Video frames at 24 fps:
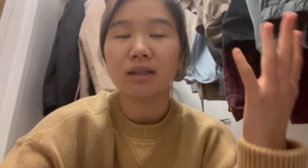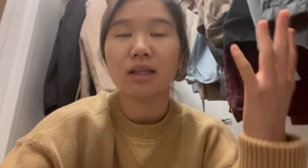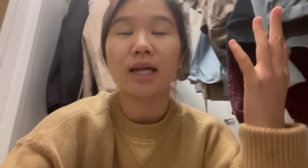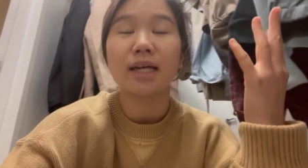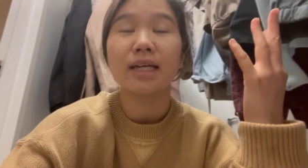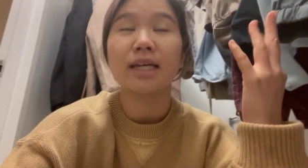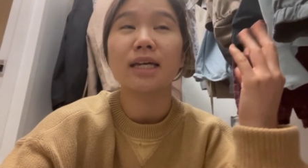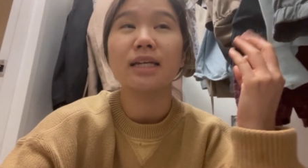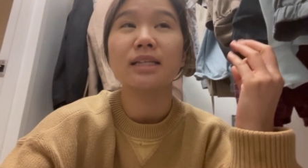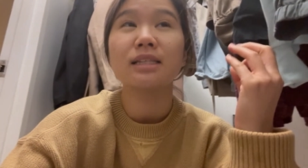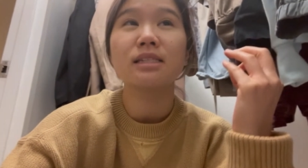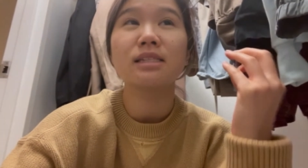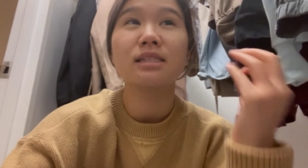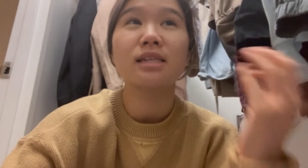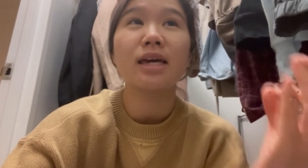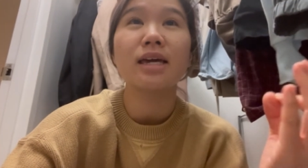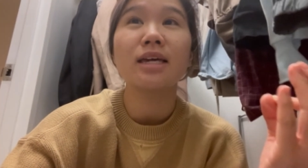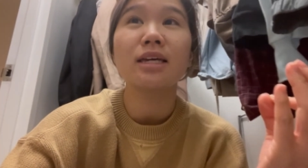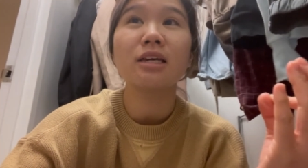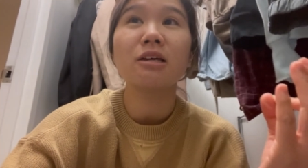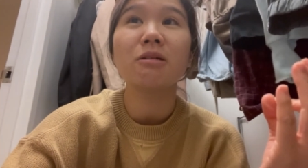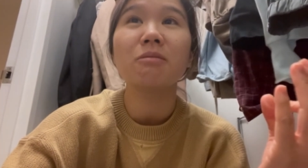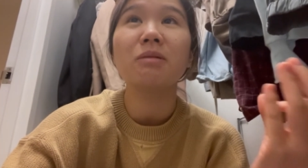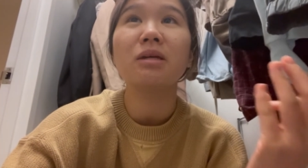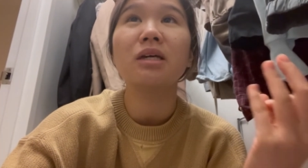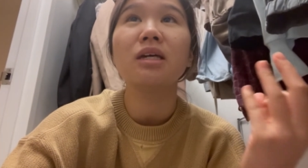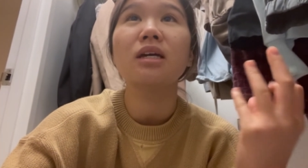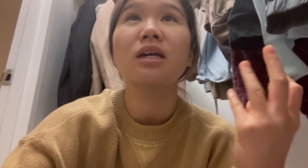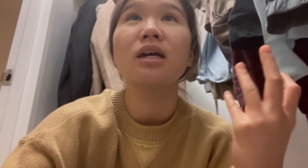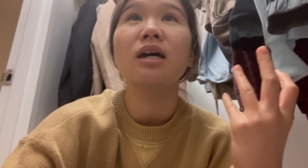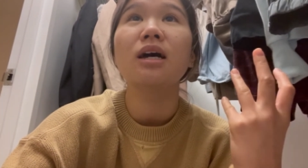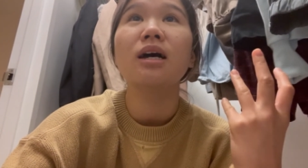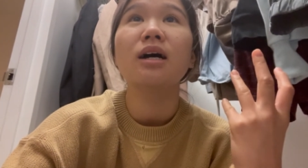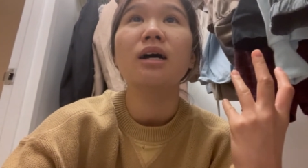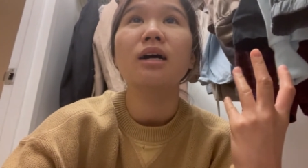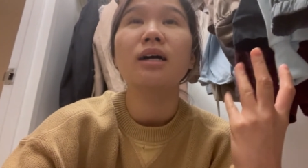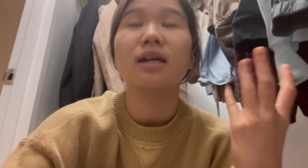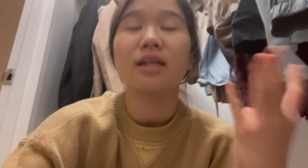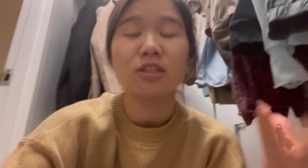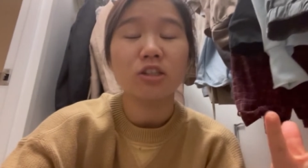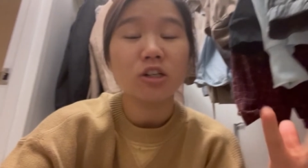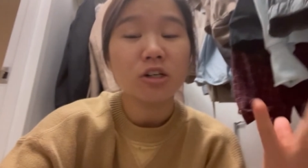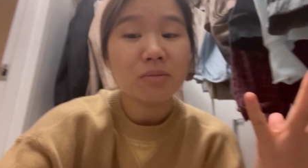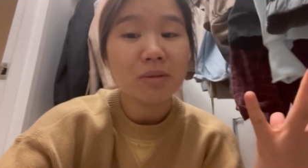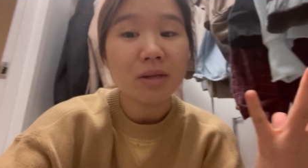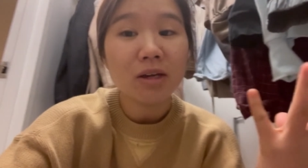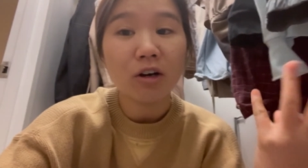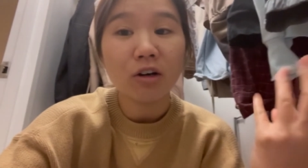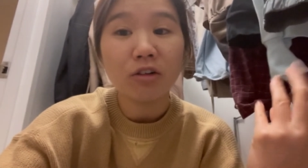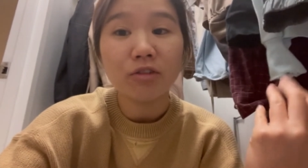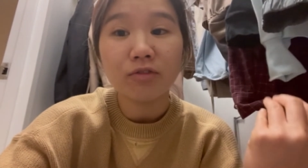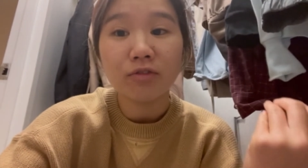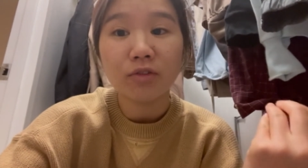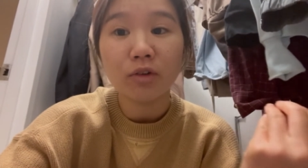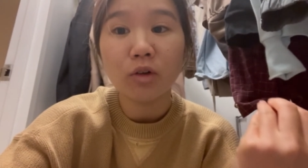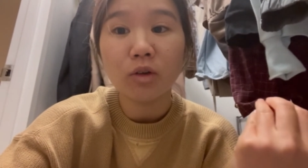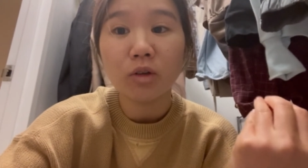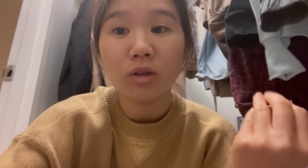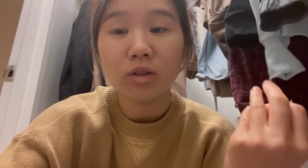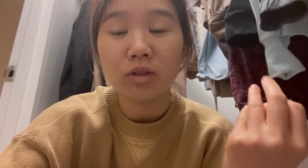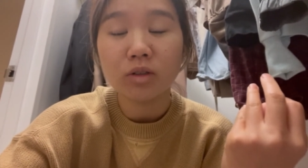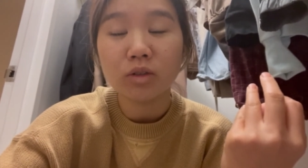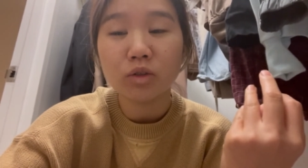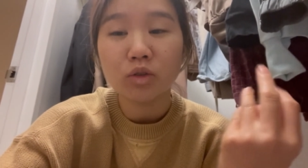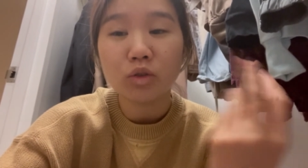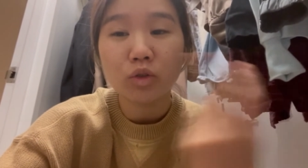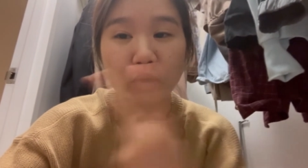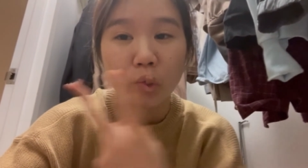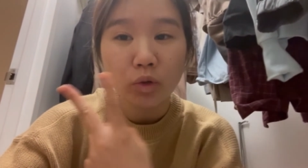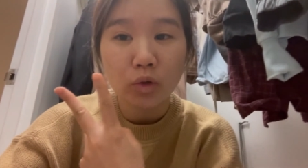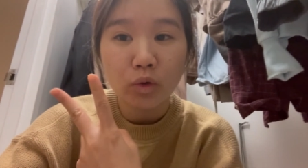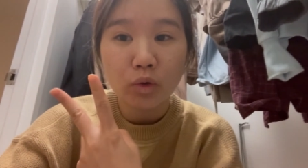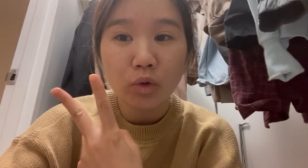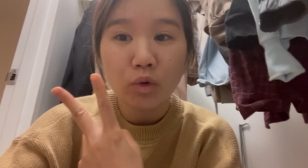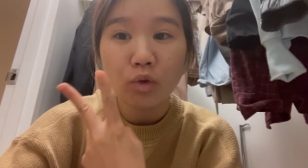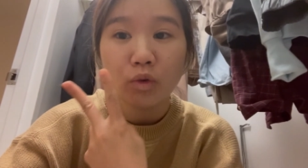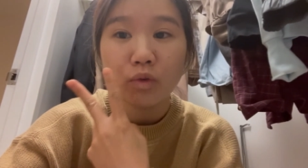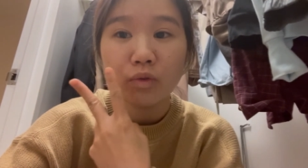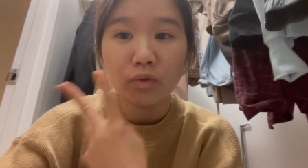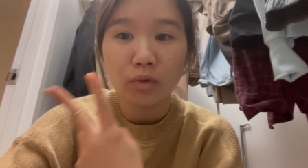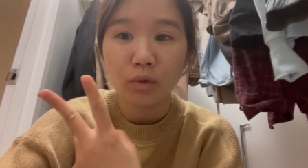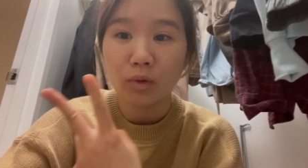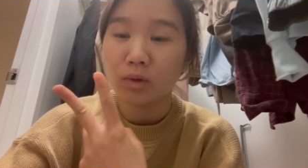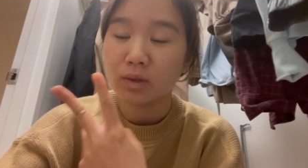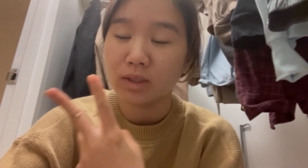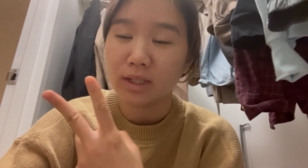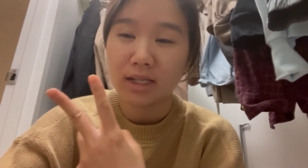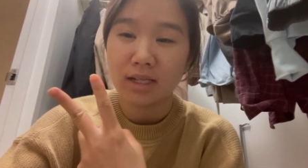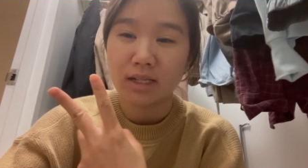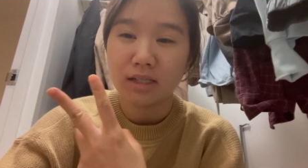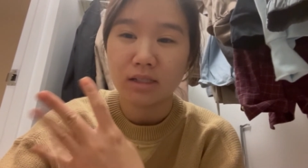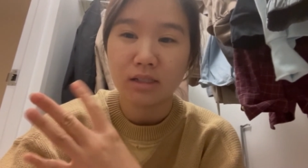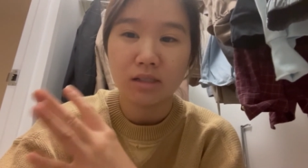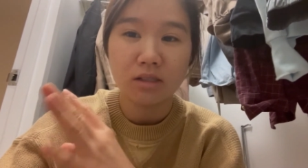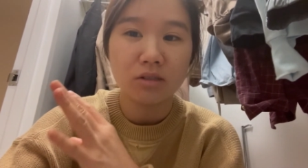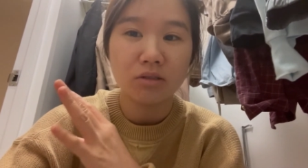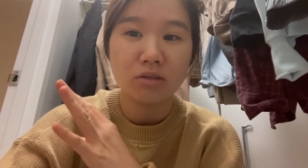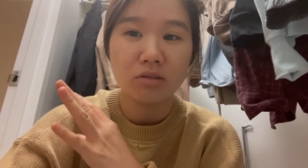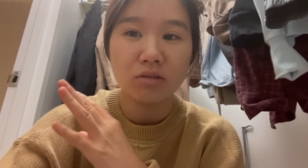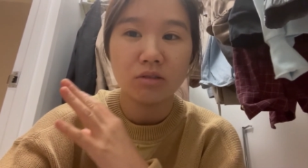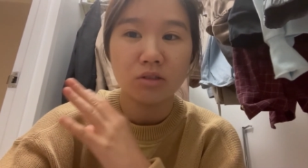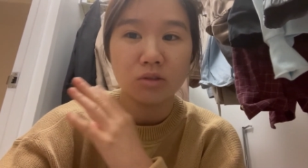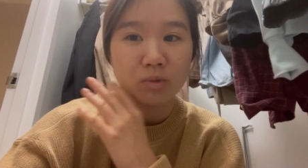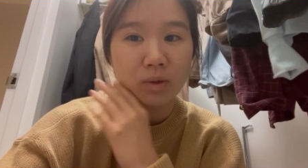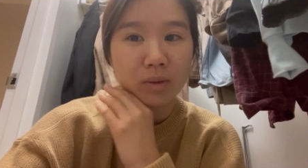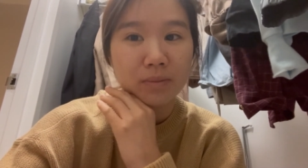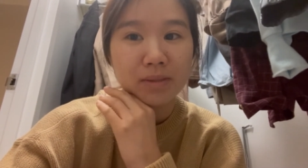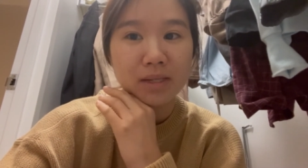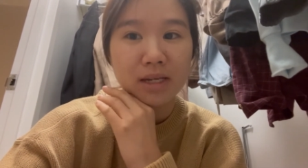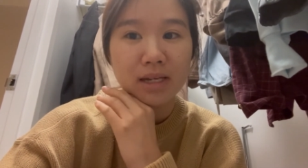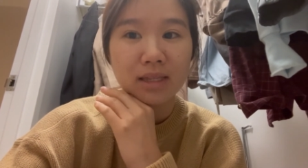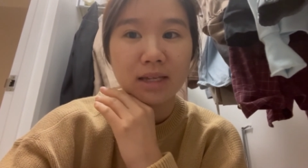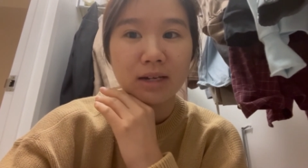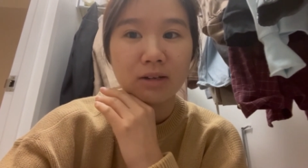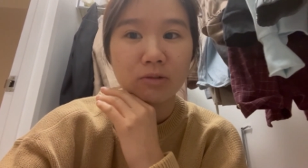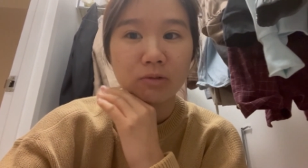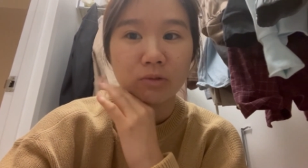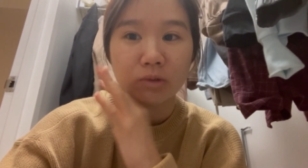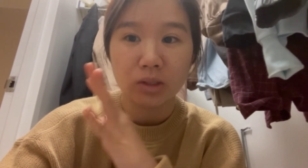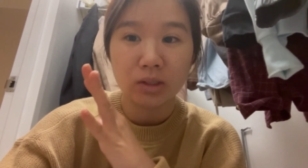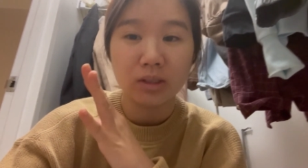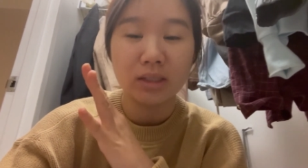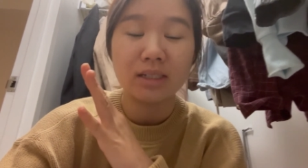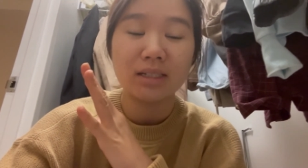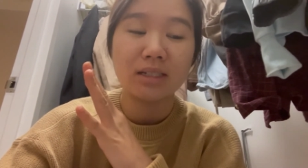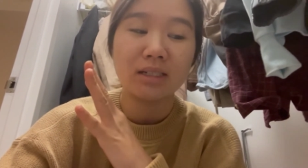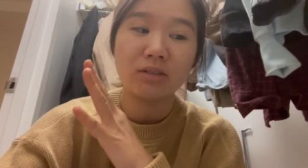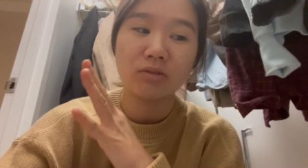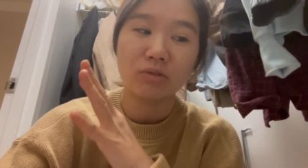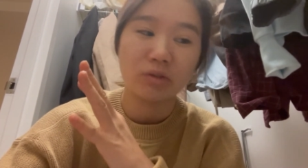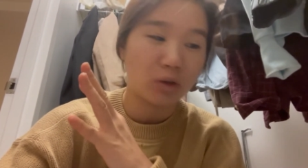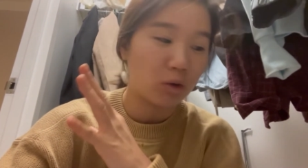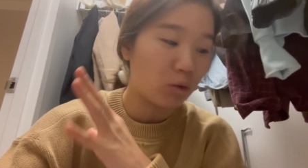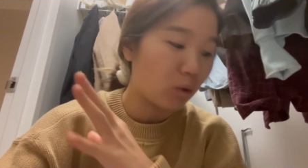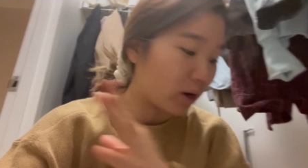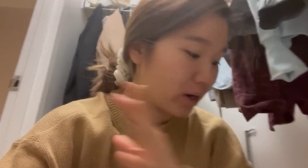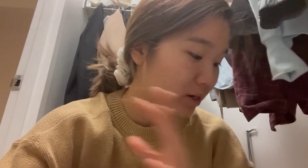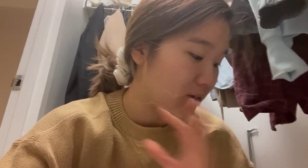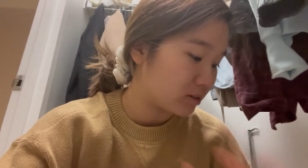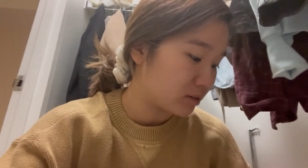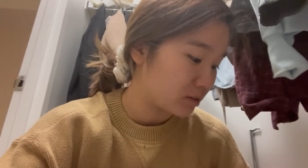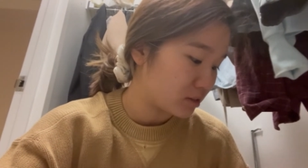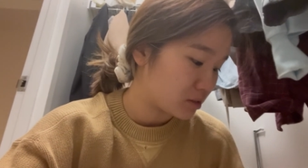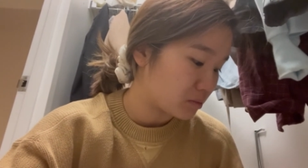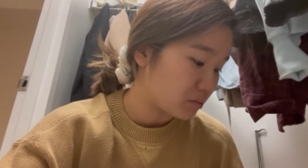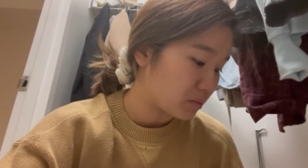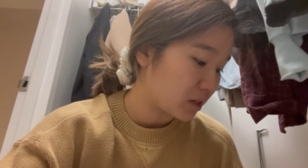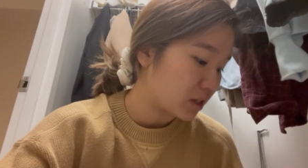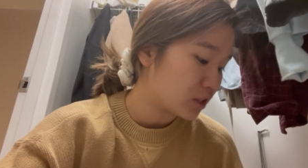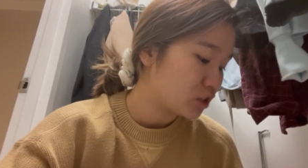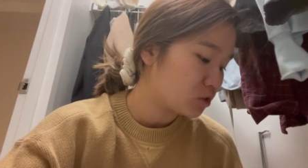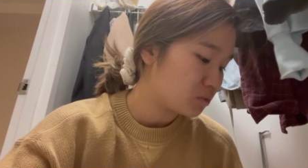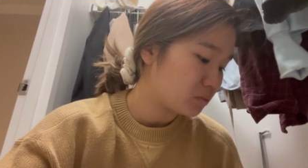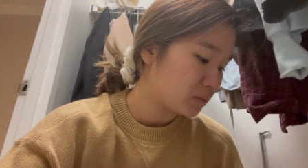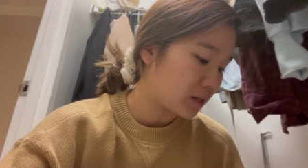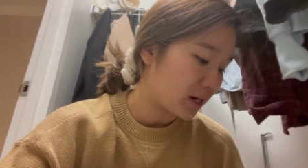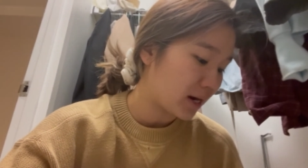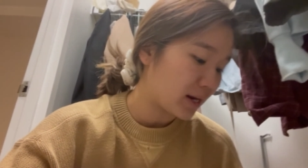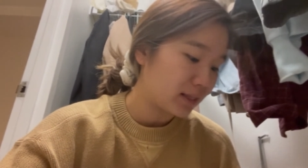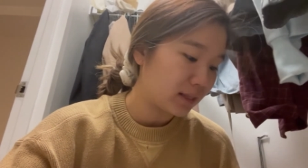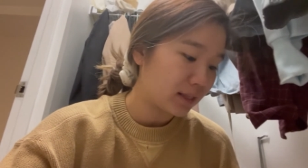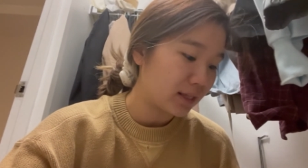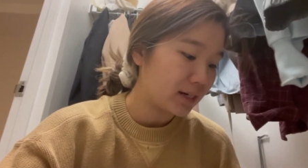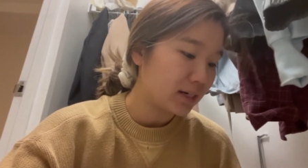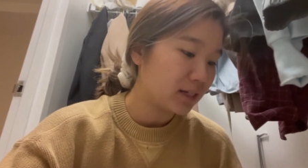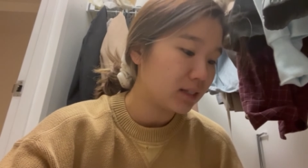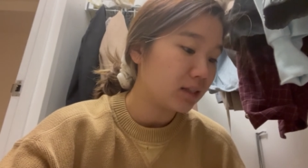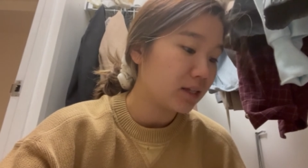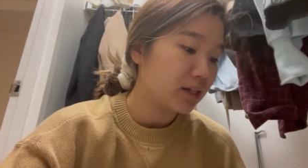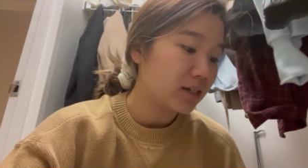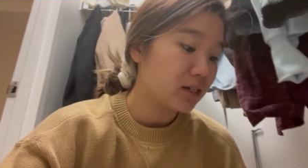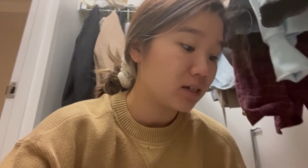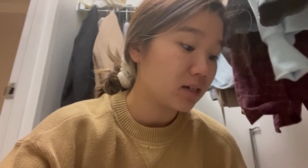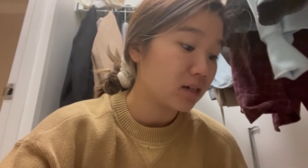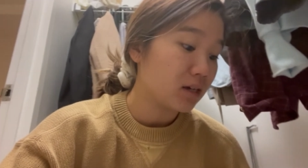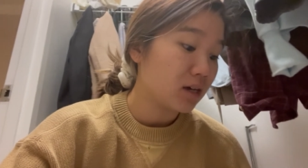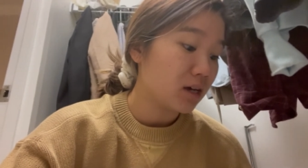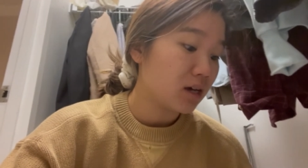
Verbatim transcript: Like it's taking me, it took me a full two full days to do this website that really didn't require this much, but I let it like